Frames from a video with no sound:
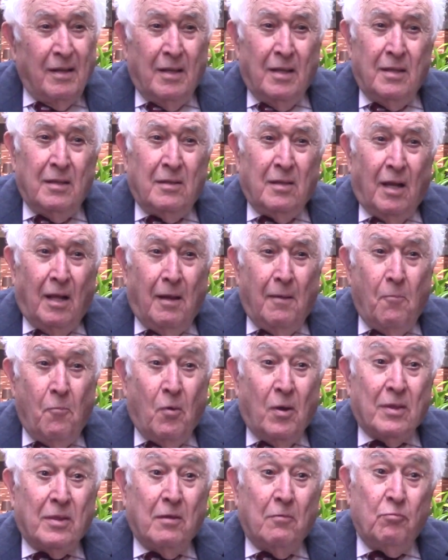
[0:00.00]
and tell them
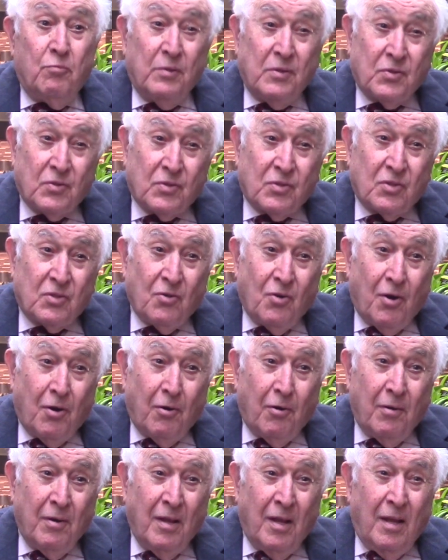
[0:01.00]
what the risks
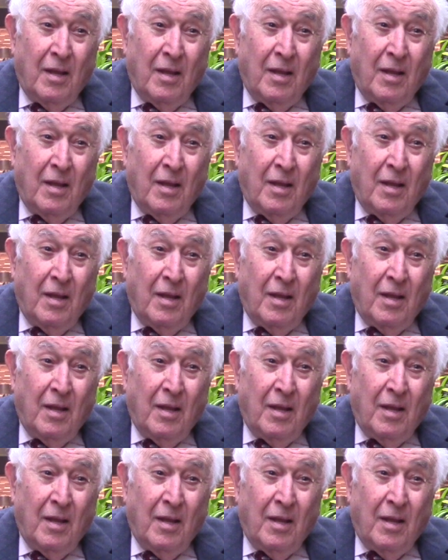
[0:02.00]
are